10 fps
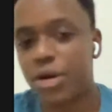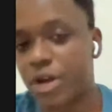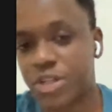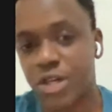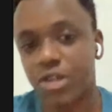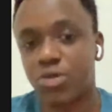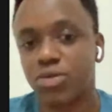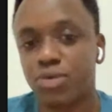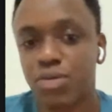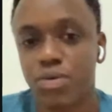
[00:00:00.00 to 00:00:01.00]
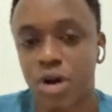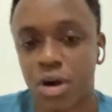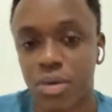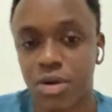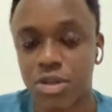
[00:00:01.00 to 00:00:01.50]
nurture into
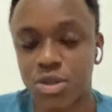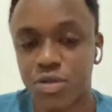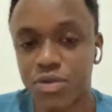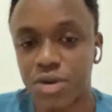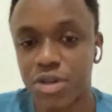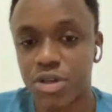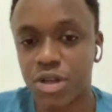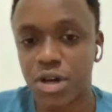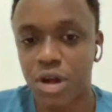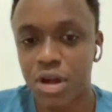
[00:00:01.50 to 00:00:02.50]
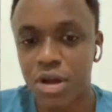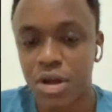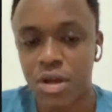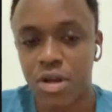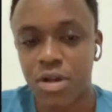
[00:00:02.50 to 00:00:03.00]
a great software engineer.
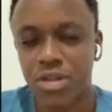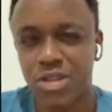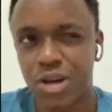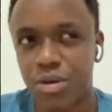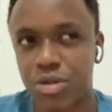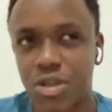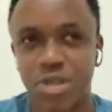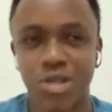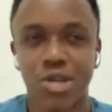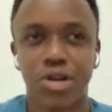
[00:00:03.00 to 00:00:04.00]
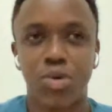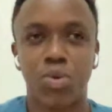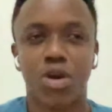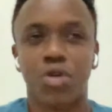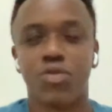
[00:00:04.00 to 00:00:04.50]
They're not necessarily
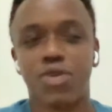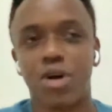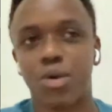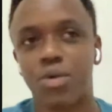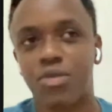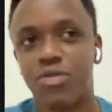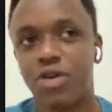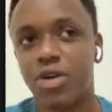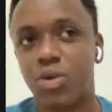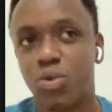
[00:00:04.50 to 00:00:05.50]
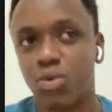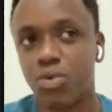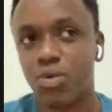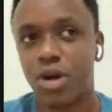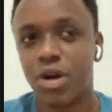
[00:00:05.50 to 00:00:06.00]
looking for a very
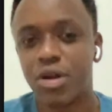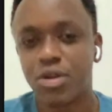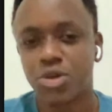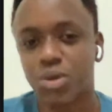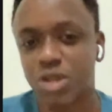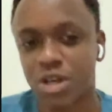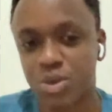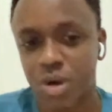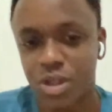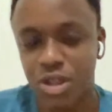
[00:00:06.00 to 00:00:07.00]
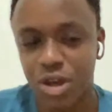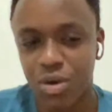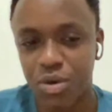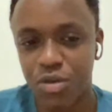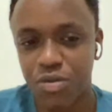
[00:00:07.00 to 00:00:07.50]
good one. So that's why they are
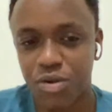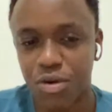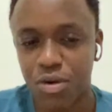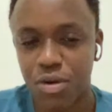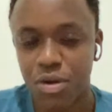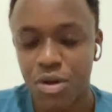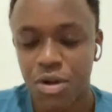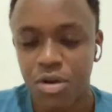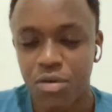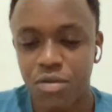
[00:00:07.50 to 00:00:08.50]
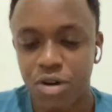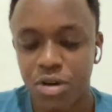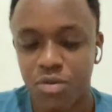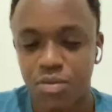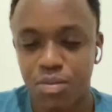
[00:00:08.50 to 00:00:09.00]
looking for
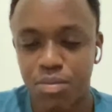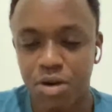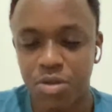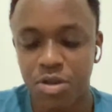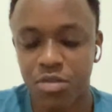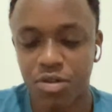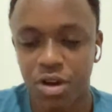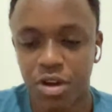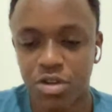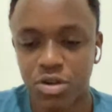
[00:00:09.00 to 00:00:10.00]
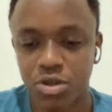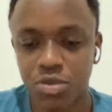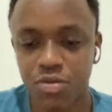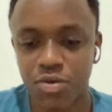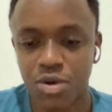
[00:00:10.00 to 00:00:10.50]
very basic foundations
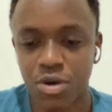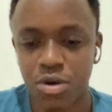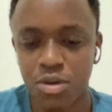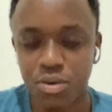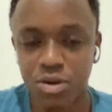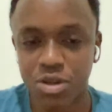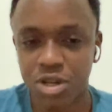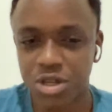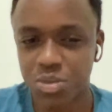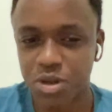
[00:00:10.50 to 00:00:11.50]
of computer science